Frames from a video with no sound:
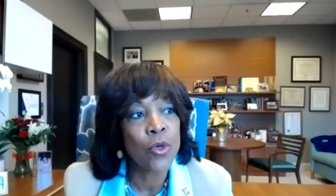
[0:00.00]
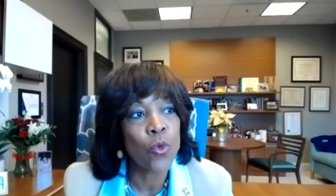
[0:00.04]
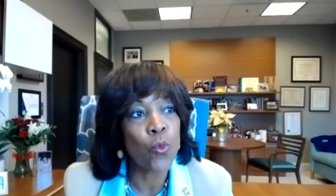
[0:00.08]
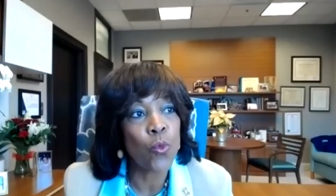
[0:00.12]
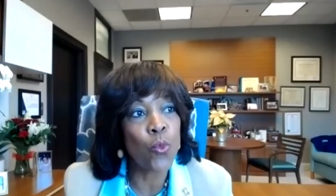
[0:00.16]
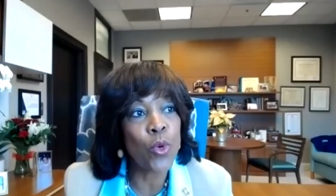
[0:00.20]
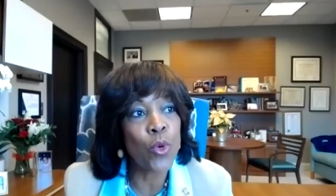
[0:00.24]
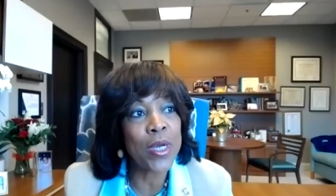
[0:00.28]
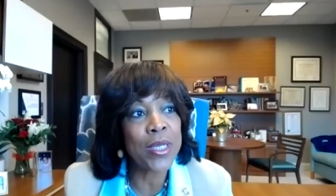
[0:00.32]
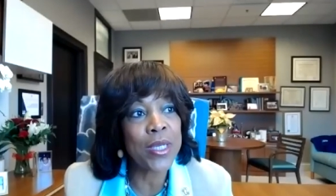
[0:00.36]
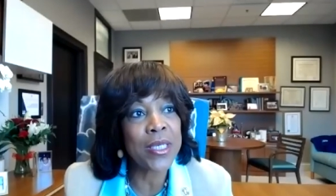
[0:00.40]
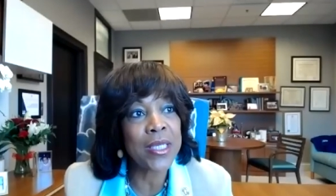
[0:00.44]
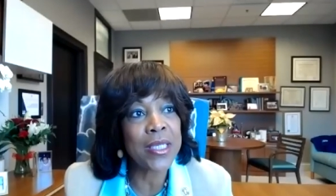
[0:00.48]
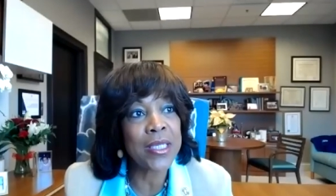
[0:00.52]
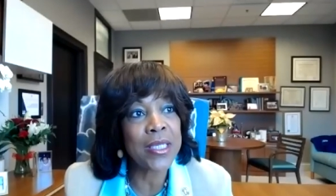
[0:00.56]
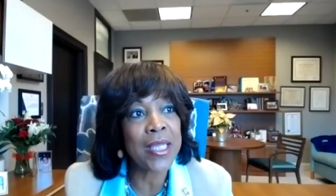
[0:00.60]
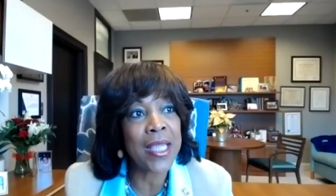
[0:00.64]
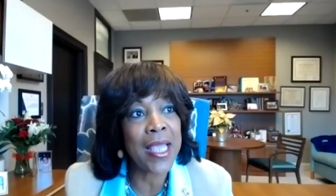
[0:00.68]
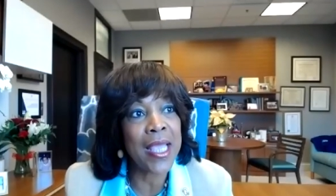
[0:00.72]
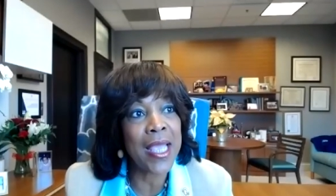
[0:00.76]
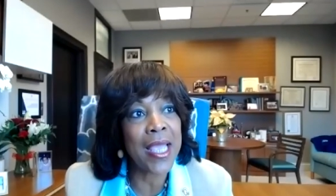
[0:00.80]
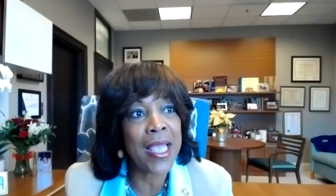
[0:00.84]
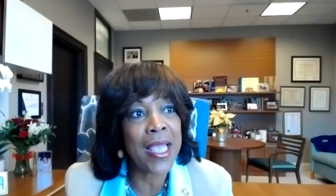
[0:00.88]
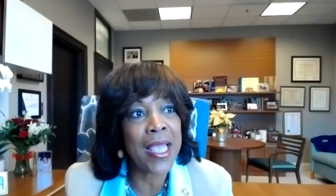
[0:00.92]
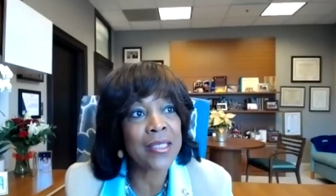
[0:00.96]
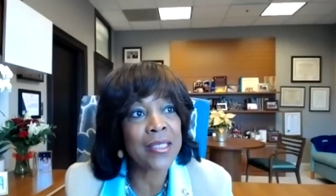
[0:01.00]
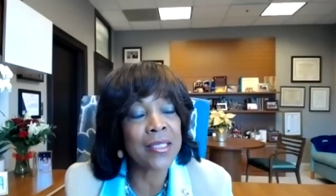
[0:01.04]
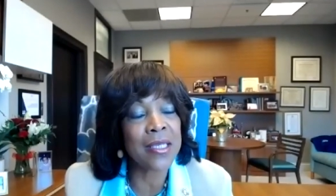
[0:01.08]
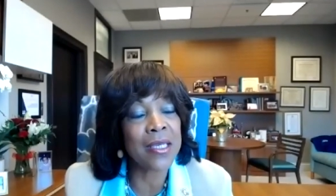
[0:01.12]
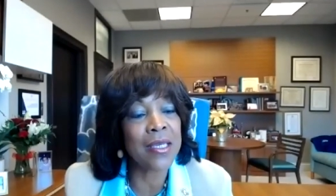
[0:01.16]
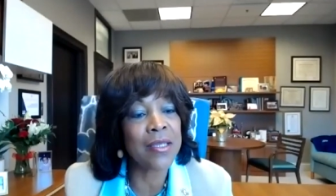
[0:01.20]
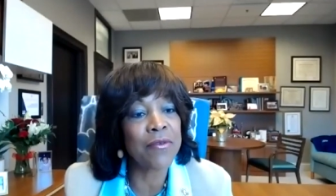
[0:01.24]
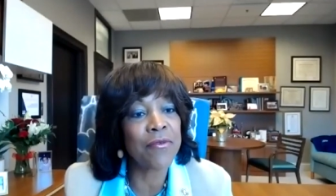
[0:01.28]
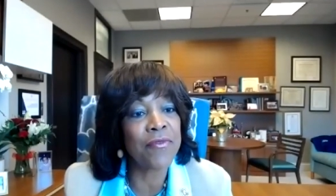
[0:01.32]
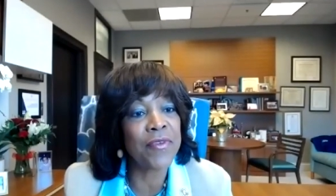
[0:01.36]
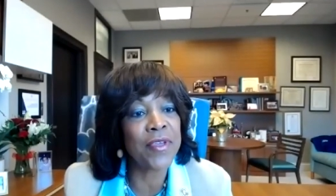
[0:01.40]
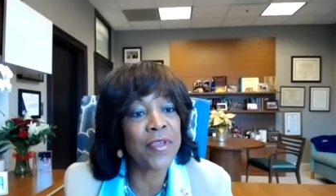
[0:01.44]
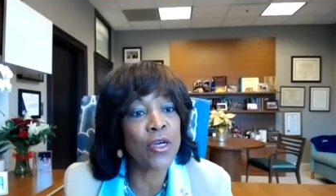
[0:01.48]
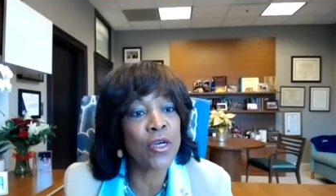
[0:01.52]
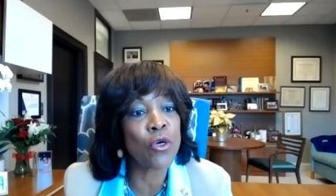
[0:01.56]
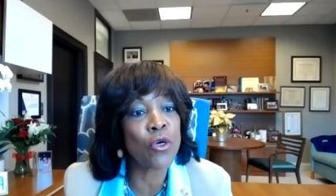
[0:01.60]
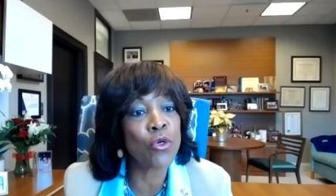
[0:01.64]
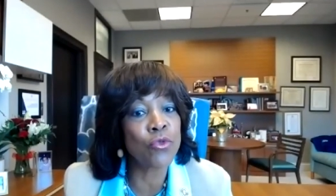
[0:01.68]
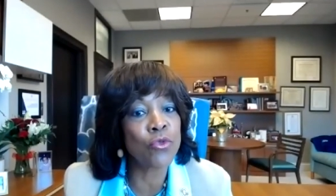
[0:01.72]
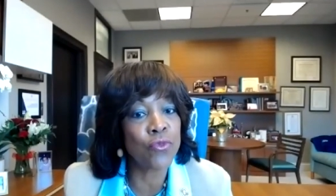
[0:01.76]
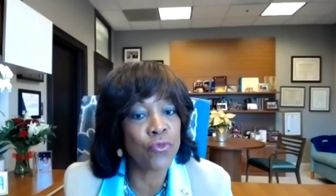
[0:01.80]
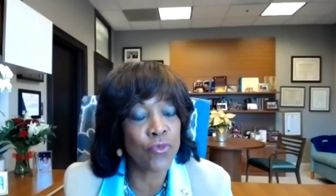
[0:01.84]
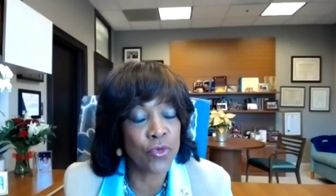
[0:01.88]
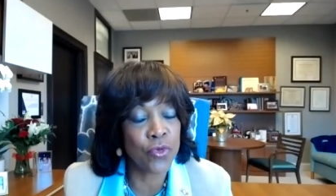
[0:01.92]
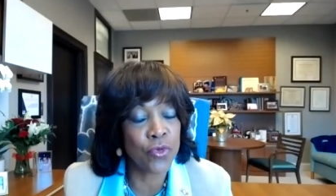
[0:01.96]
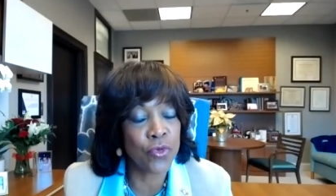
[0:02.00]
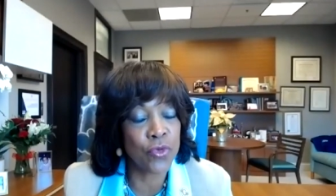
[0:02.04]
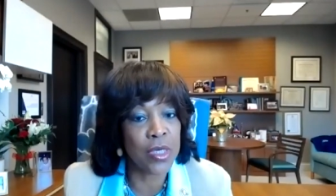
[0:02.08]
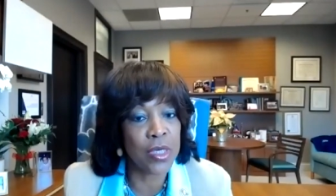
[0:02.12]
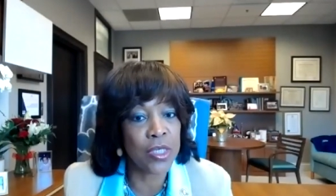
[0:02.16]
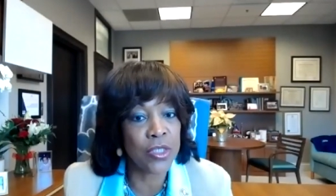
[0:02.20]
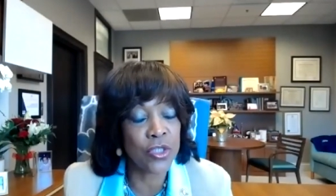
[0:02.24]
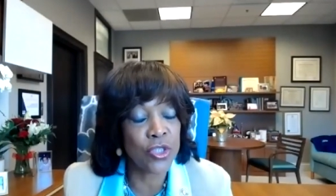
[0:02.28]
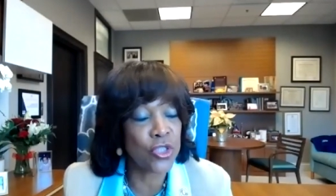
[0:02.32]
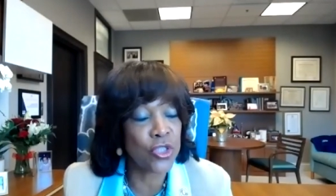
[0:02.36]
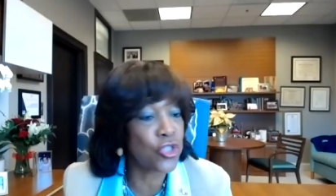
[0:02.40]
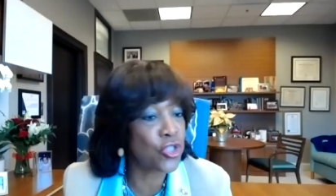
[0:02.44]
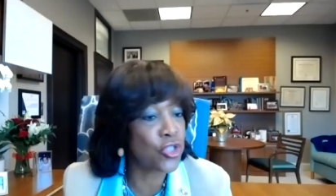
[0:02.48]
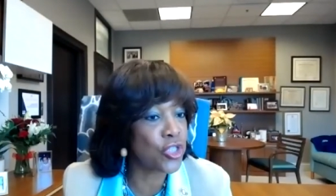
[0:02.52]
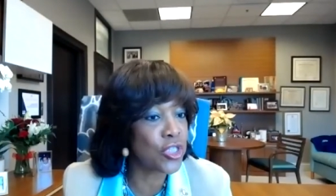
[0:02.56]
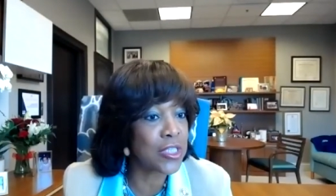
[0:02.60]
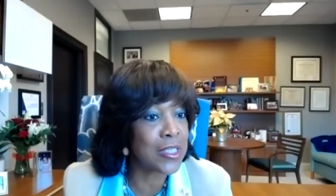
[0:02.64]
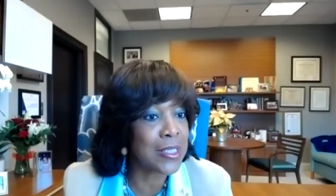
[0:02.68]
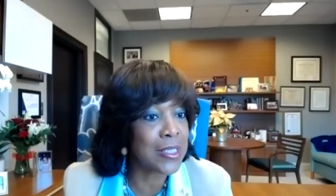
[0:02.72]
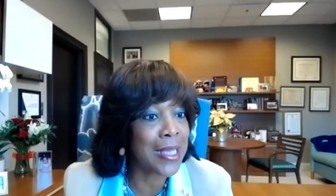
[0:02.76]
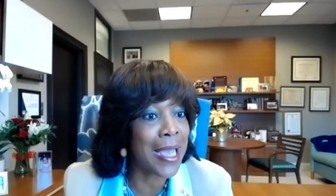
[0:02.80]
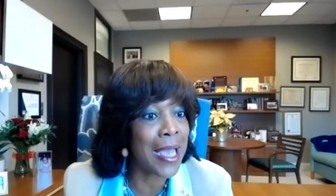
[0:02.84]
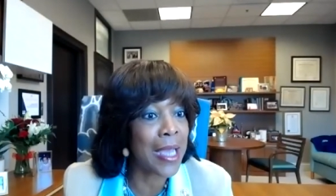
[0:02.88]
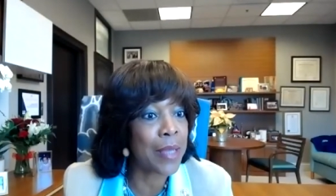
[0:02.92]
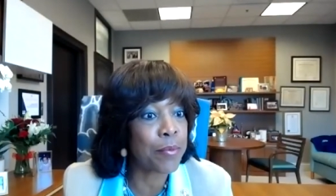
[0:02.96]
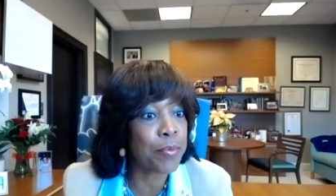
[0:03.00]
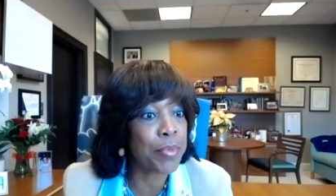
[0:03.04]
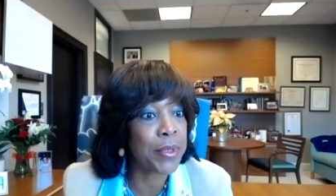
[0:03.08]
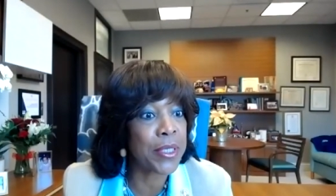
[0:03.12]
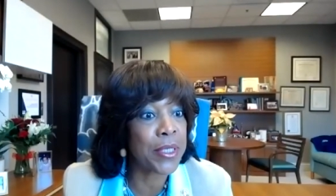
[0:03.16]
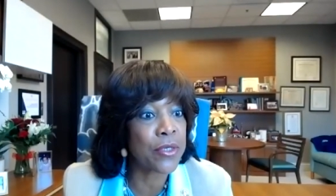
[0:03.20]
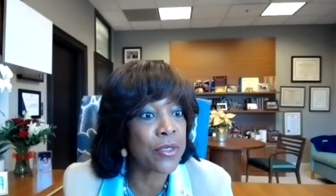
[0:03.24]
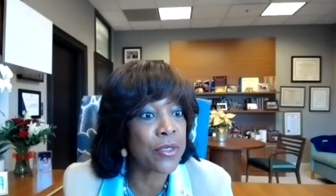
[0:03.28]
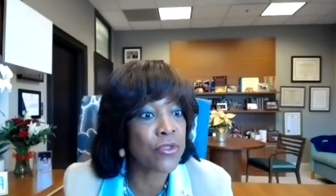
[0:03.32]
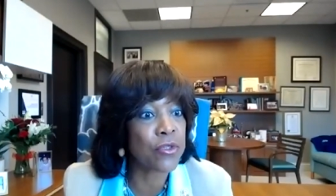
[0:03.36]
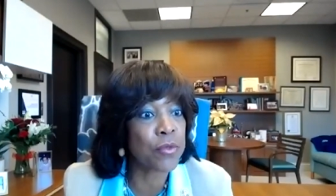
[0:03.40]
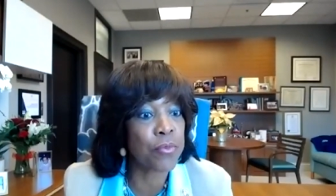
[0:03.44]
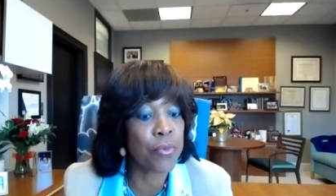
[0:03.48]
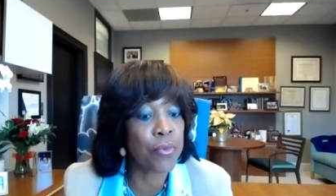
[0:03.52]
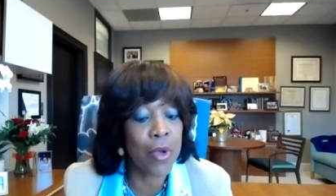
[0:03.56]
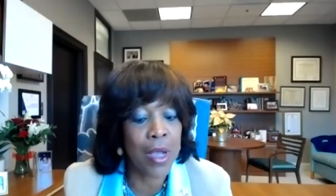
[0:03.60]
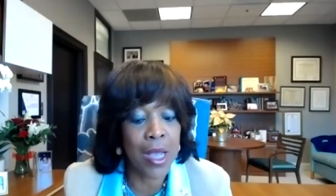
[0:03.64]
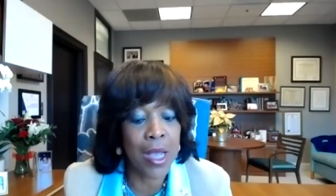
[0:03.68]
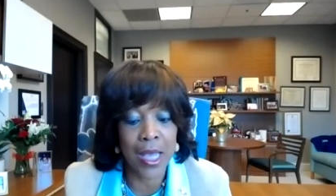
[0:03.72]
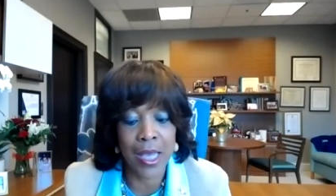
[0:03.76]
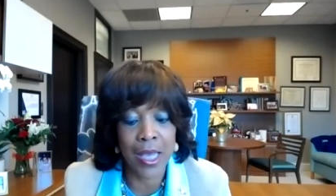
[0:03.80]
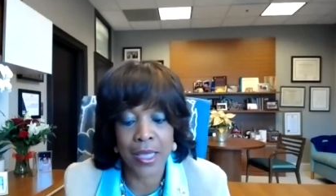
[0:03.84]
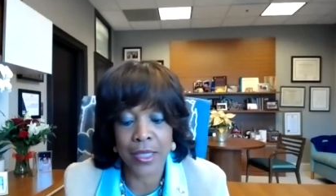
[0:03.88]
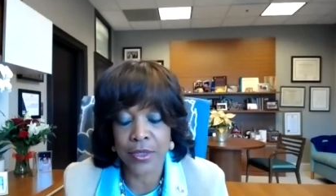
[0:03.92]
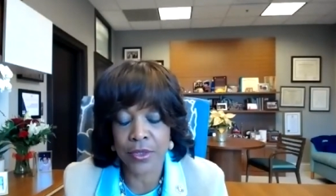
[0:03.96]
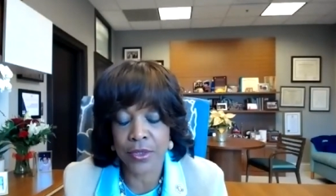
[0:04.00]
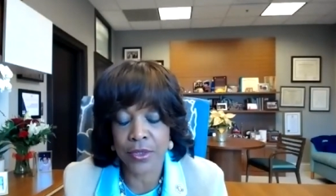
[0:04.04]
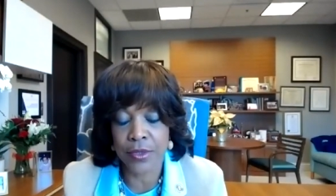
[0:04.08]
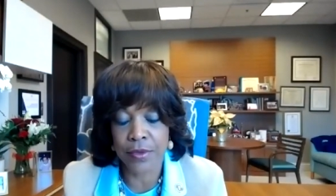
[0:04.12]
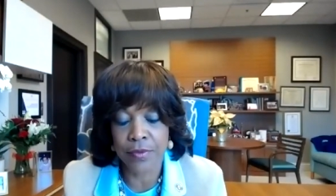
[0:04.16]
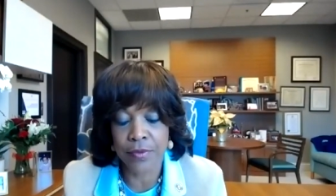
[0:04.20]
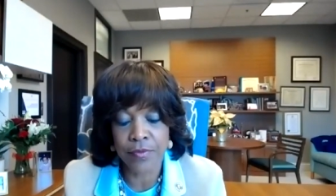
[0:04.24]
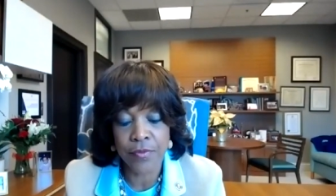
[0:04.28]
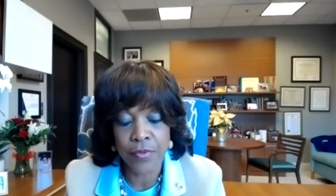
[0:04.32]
what it has unveiled for us should not be a surprise.